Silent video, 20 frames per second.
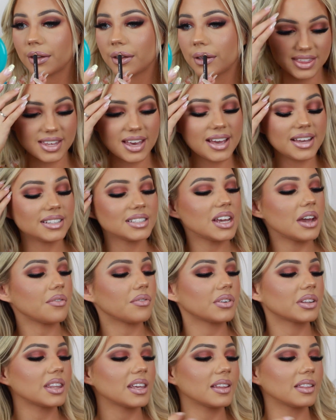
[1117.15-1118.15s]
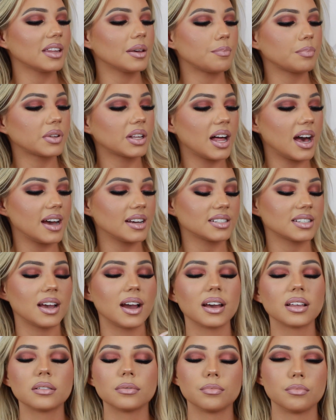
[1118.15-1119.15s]
And then time for the lip gloss.
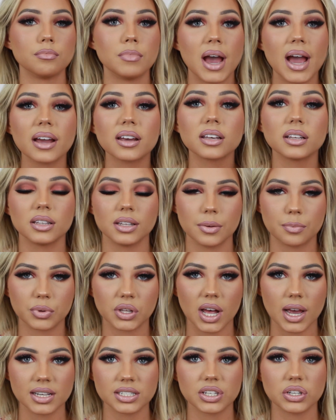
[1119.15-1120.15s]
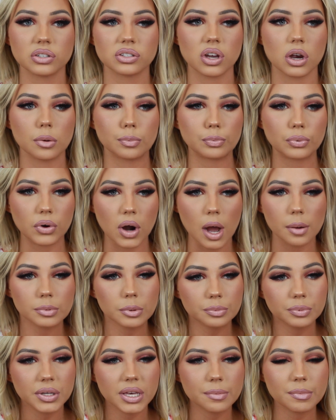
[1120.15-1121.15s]
MAC lip glosses are
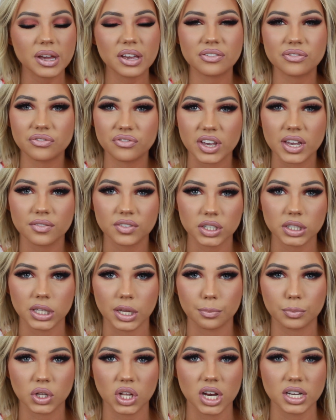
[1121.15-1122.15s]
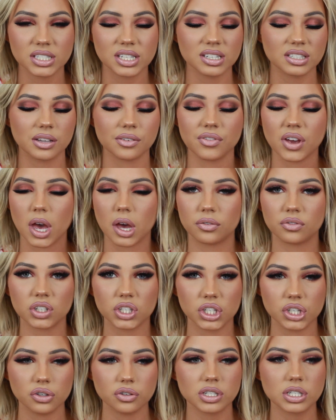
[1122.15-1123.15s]
probably my favorite lip glosses I've
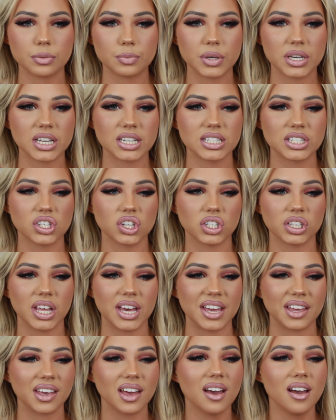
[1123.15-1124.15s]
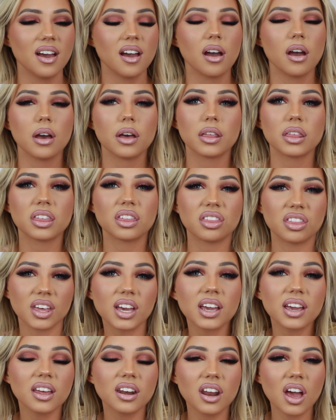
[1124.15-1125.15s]
ever used because they're like
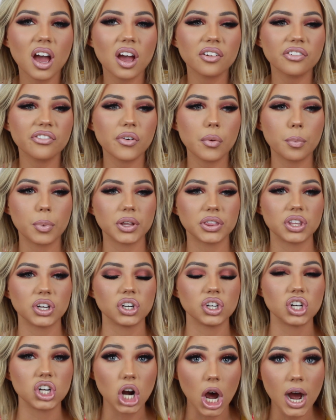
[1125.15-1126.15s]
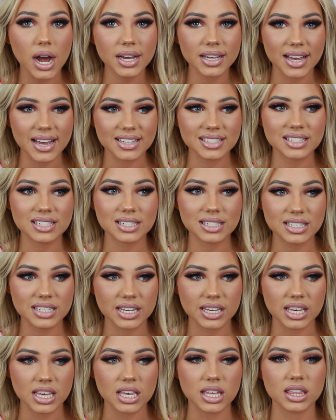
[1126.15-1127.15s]
thick enough, but they're not as
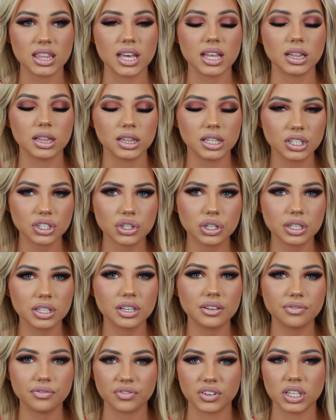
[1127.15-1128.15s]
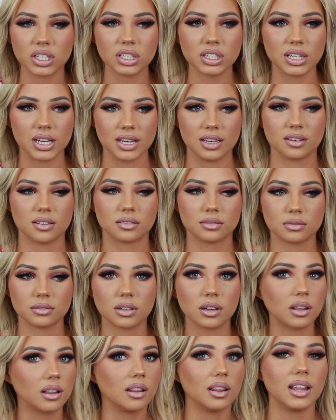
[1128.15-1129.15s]
sticky. They literally feel like
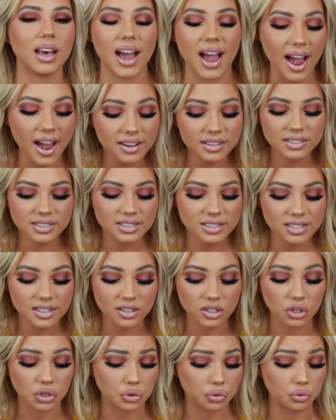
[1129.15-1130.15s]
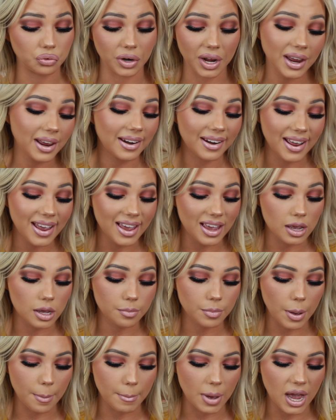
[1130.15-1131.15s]
glass. Great name,
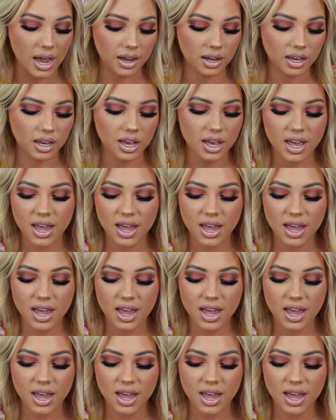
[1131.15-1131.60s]
MAC.